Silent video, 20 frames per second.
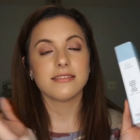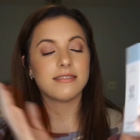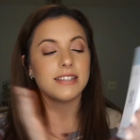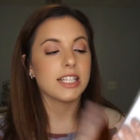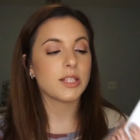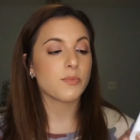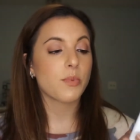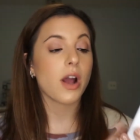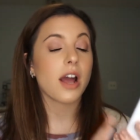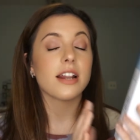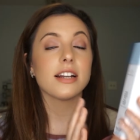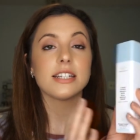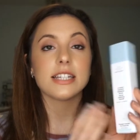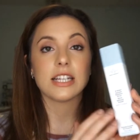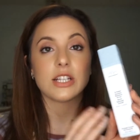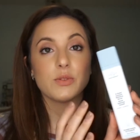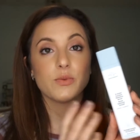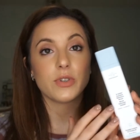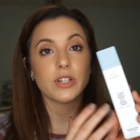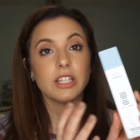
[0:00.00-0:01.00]
This product
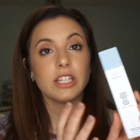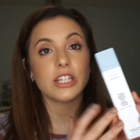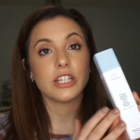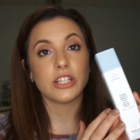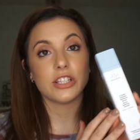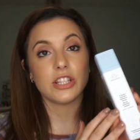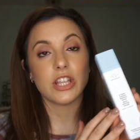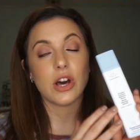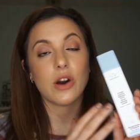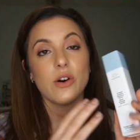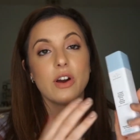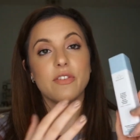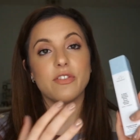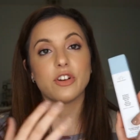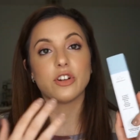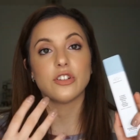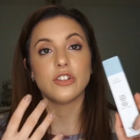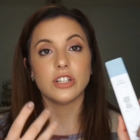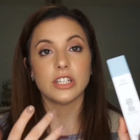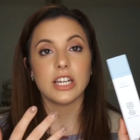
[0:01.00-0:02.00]
is really good though if
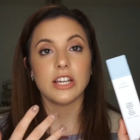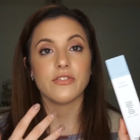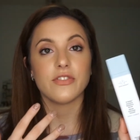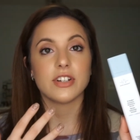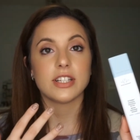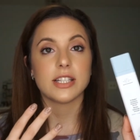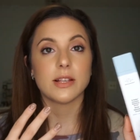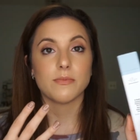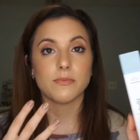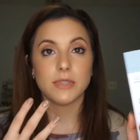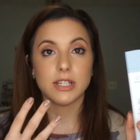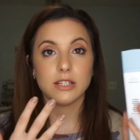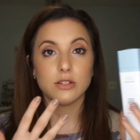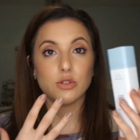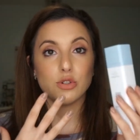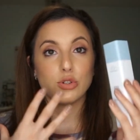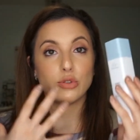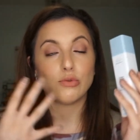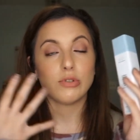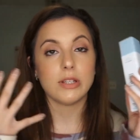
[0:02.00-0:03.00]
you're looking for something
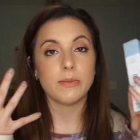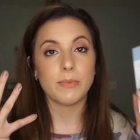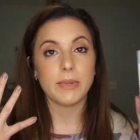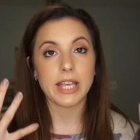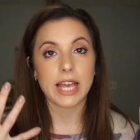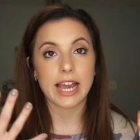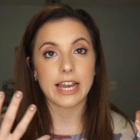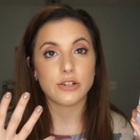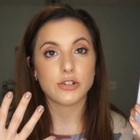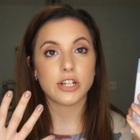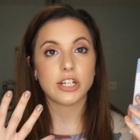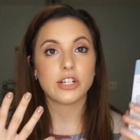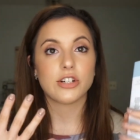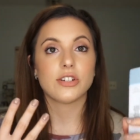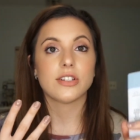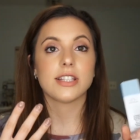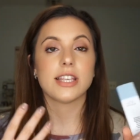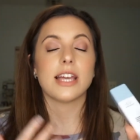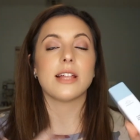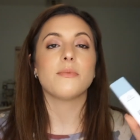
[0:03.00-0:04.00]
to deeply hydrate your
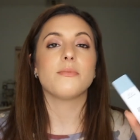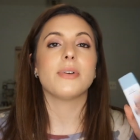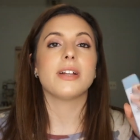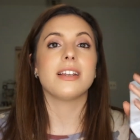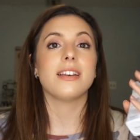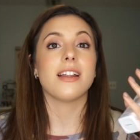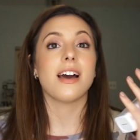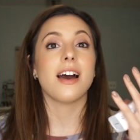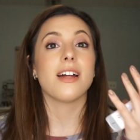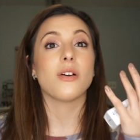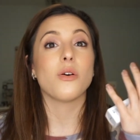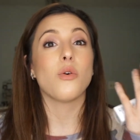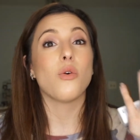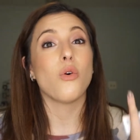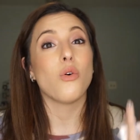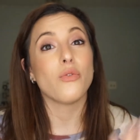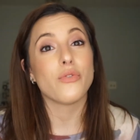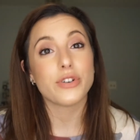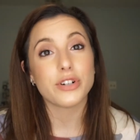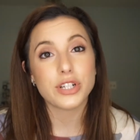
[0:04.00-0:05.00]
skin but not
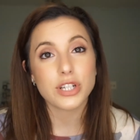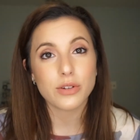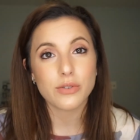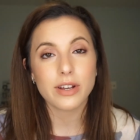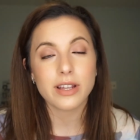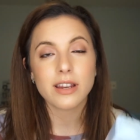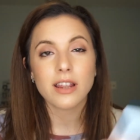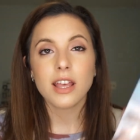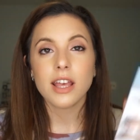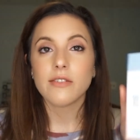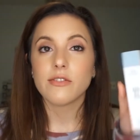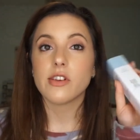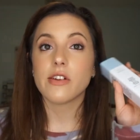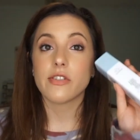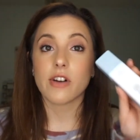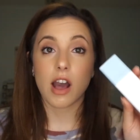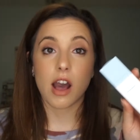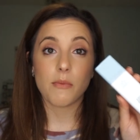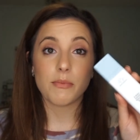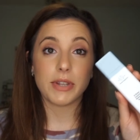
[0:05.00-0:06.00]
overdo it. If you have
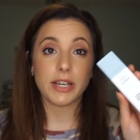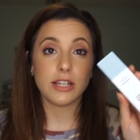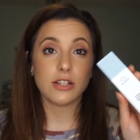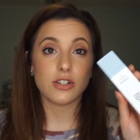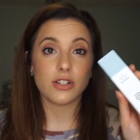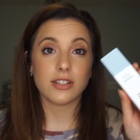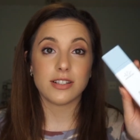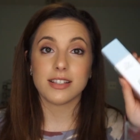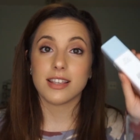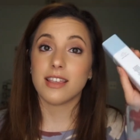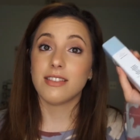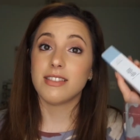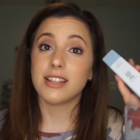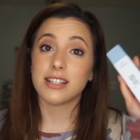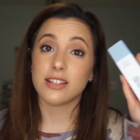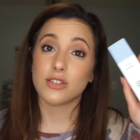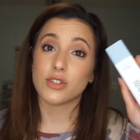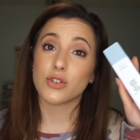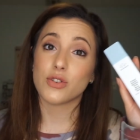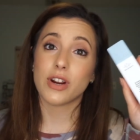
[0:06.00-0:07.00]
combination skin, this
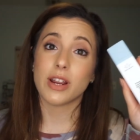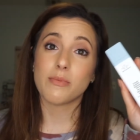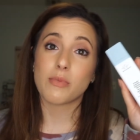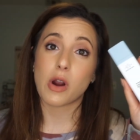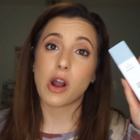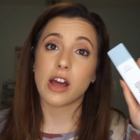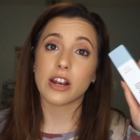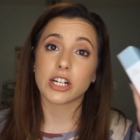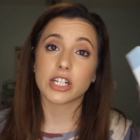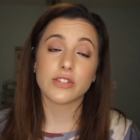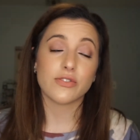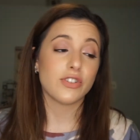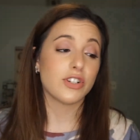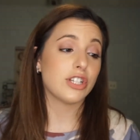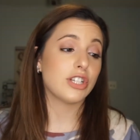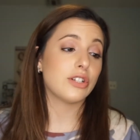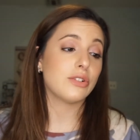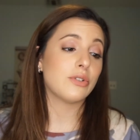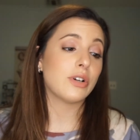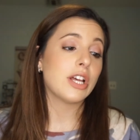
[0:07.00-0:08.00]
is a great product for
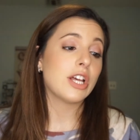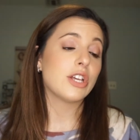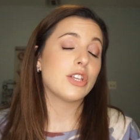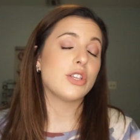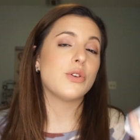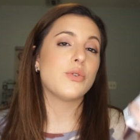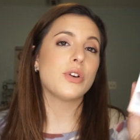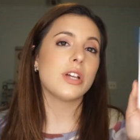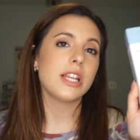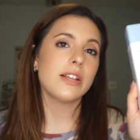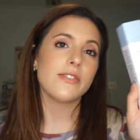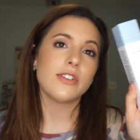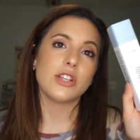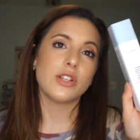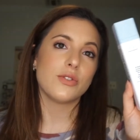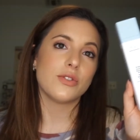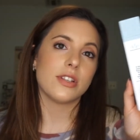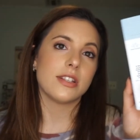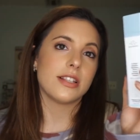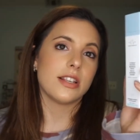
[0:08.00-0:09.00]
you. You could even
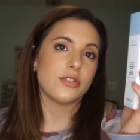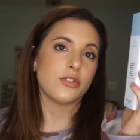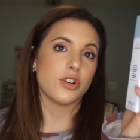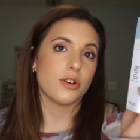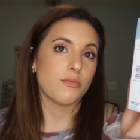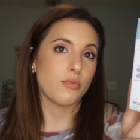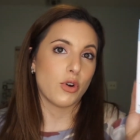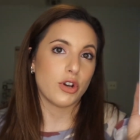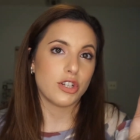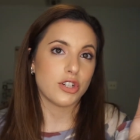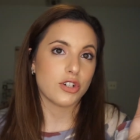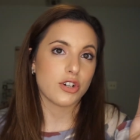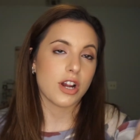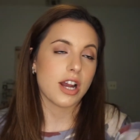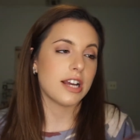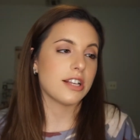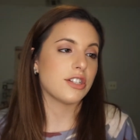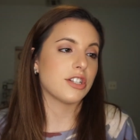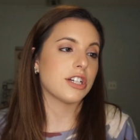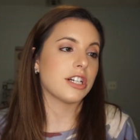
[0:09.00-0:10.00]
use this as your
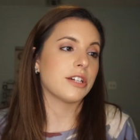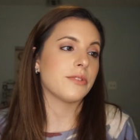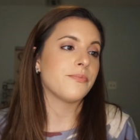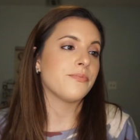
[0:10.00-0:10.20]
moisturizer.